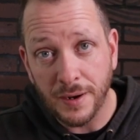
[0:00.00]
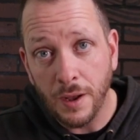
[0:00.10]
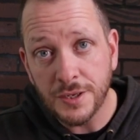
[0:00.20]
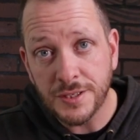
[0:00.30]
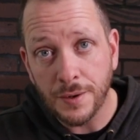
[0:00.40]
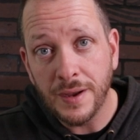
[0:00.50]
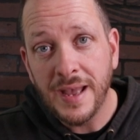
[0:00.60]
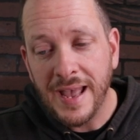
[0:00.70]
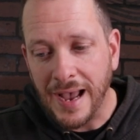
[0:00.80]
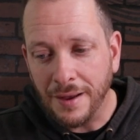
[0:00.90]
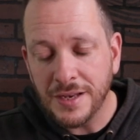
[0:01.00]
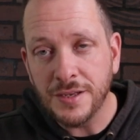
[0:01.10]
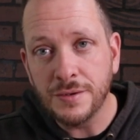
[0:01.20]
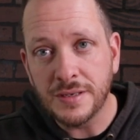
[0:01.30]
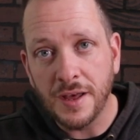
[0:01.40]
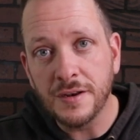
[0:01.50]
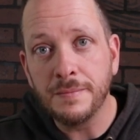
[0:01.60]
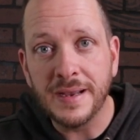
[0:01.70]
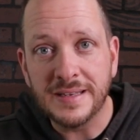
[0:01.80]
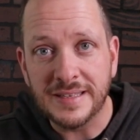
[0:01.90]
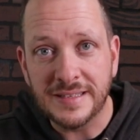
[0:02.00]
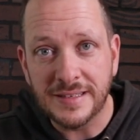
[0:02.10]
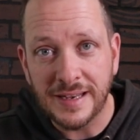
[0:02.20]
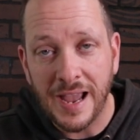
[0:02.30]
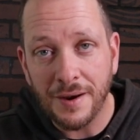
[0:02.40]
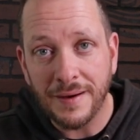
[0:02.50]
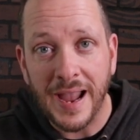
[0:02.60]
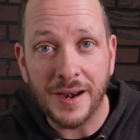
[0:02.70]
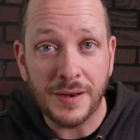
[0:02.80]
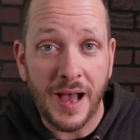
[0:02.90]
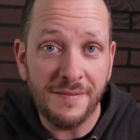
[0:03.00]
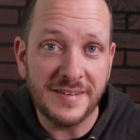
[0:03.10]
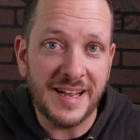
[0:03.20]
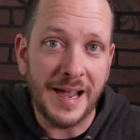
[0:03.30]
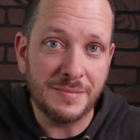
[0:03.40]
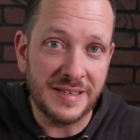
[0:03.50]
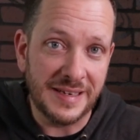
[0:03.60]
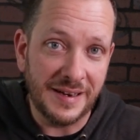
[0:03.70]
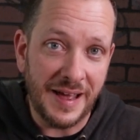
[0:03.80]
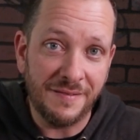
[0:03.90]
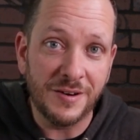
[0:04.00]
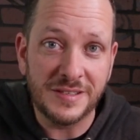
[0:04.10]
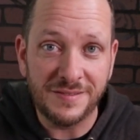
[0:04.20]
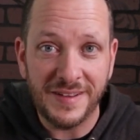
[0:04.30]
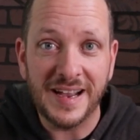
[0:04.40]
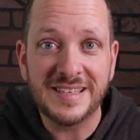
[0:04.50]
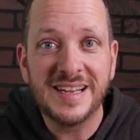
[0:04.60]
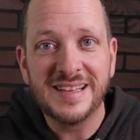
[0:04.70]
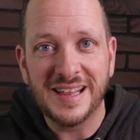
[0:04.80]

but also how to use other mixes to counteract oftentimes the adverse effects